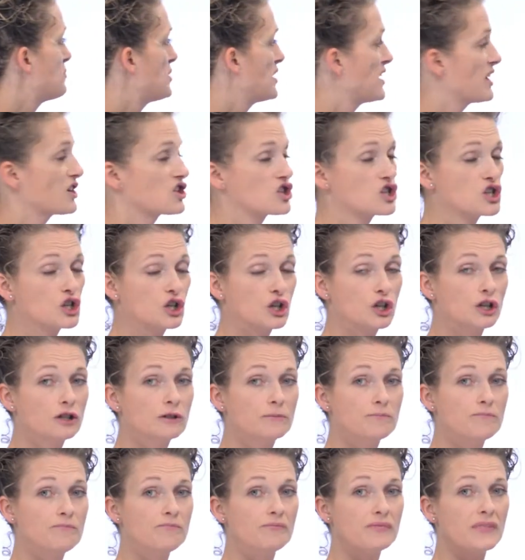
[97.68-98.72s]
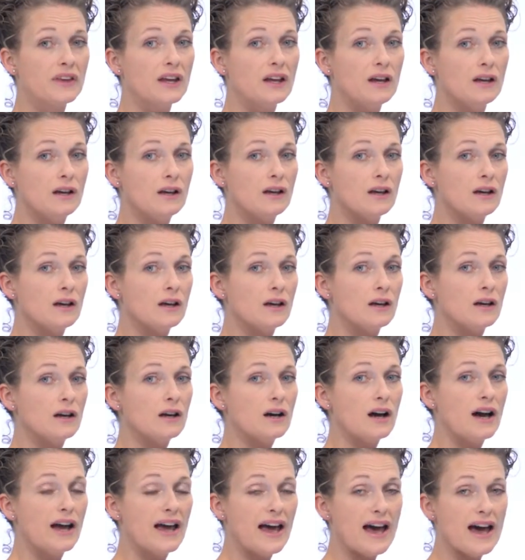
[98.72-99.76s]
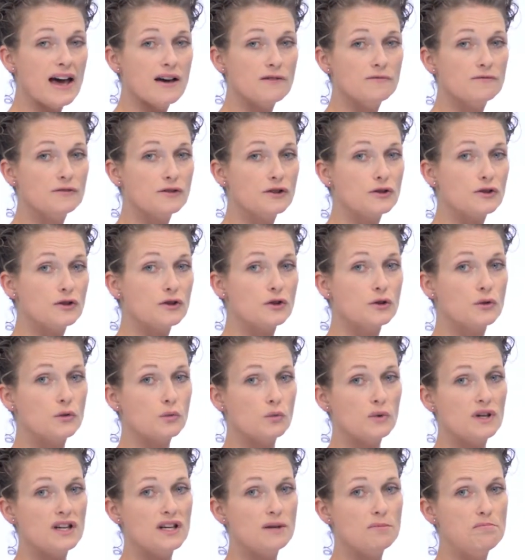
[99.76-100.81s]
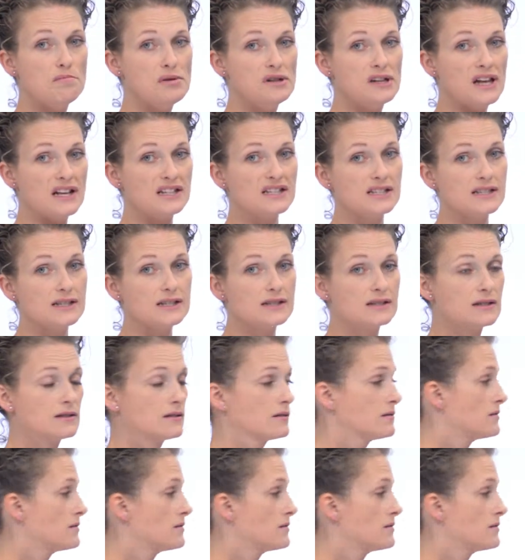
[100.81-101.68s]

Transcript: picture, I have 3 pluses.